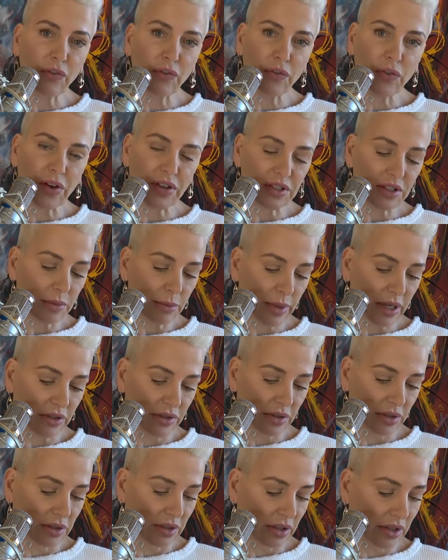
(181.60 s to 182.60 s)

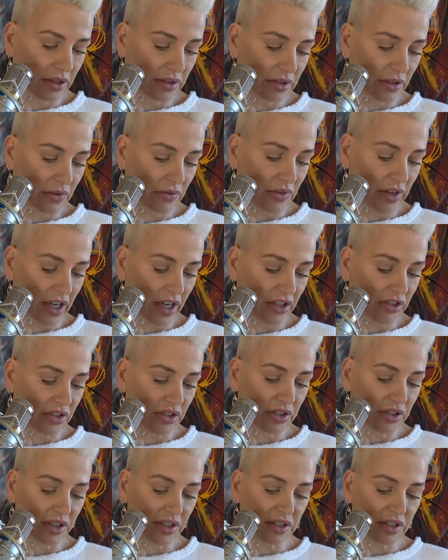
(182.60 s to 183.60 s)
fundamental laws of
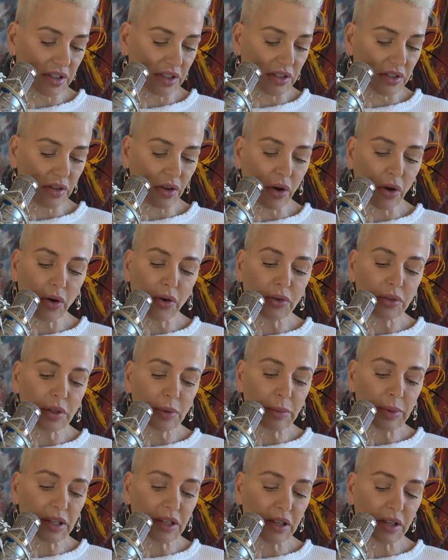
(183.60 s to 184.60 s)
nature exist only
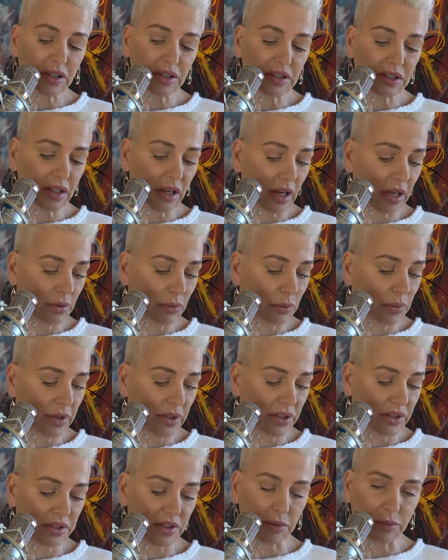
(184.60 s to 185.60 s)
because God
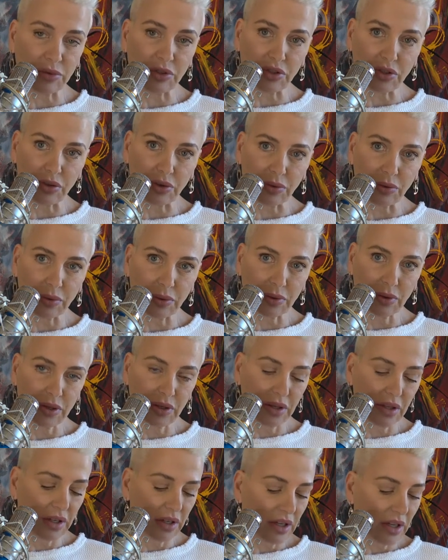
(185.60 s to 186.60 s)
wills them to.
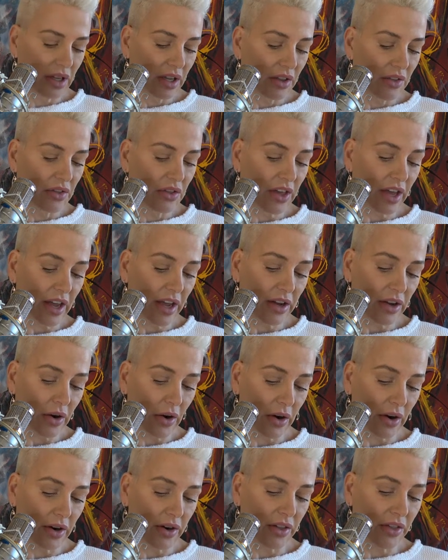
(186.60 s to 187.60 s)
They
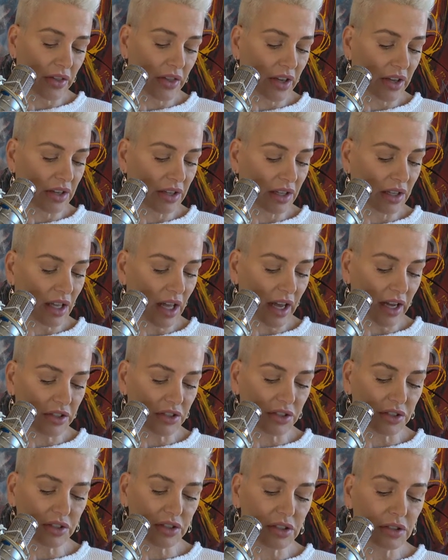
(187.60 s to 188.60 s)
are the
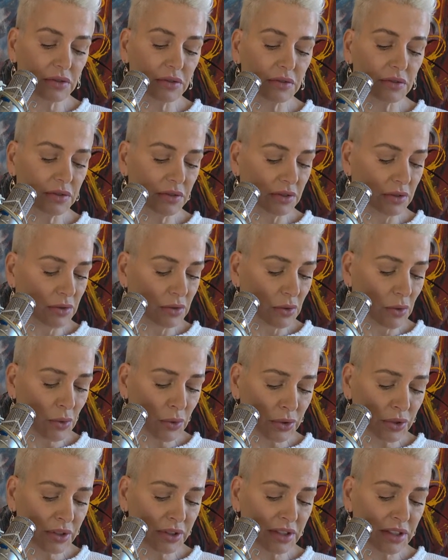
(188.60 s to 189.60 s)
logical,
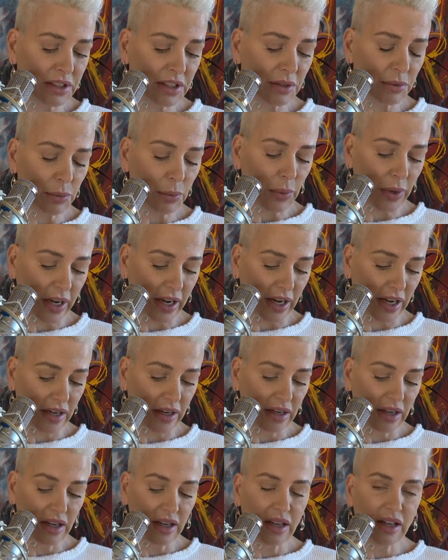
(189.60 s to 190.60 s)
orderly
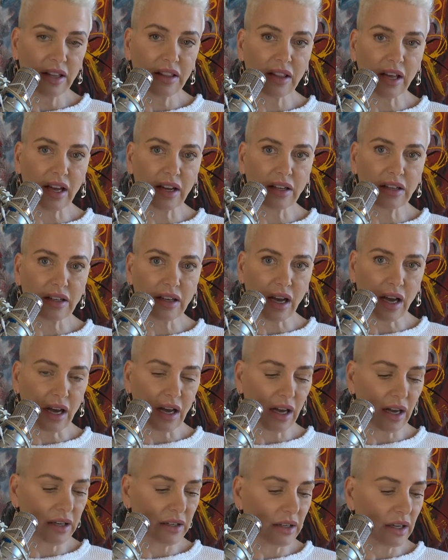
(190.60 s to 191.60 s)
way that
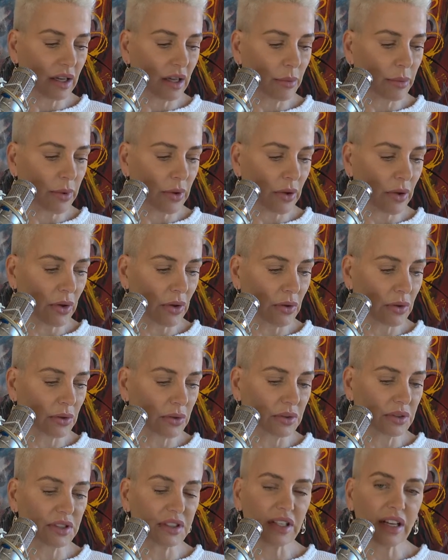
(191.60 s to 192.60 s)
God
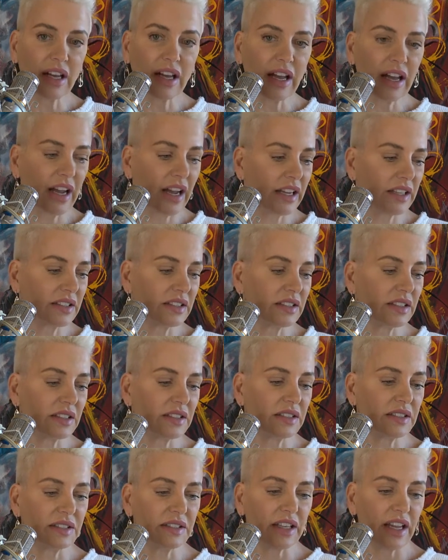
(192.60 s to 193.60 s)
upholds and
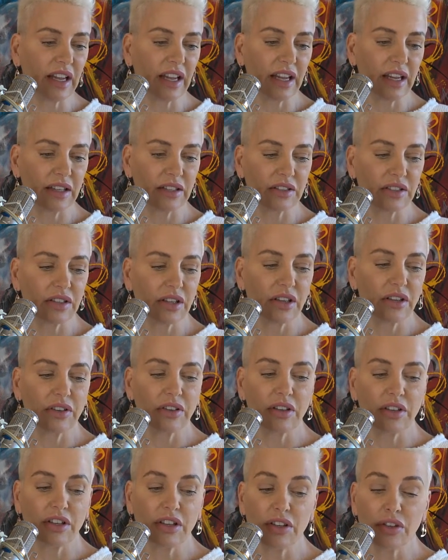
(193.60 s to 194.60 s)
sustains
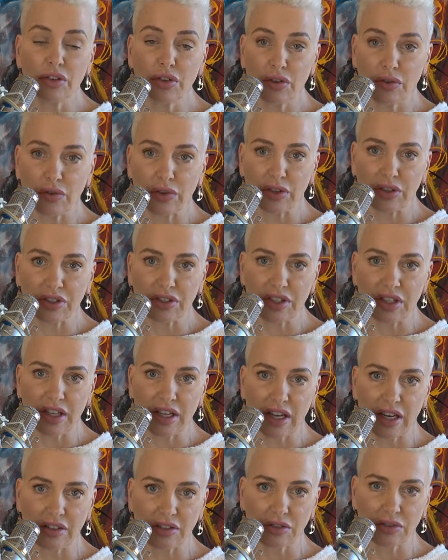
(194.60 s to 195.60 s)
the universe he
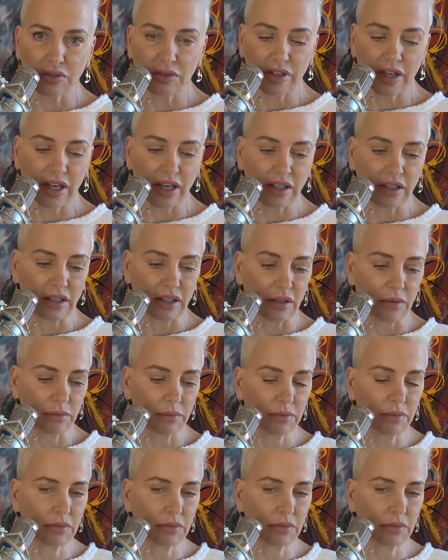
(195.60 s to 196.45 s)
has created.